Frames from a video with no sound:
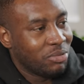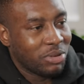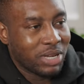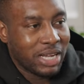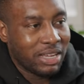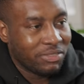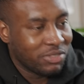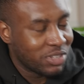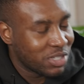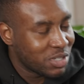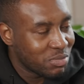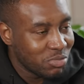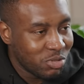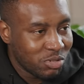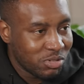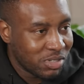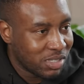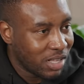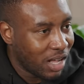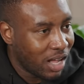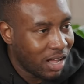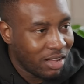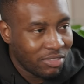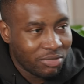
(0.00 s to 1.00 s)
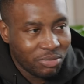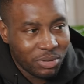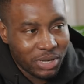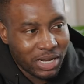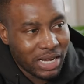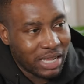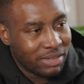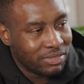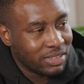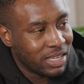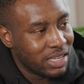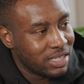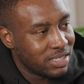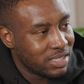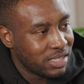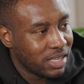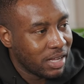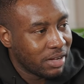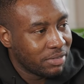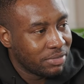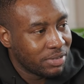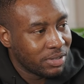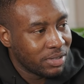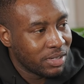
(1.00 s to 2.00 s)
We're gonna have the small stuff. We're gonna have kids
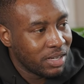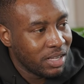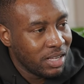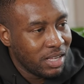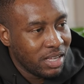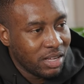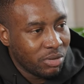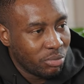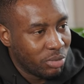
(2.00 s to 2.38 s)
stuff, and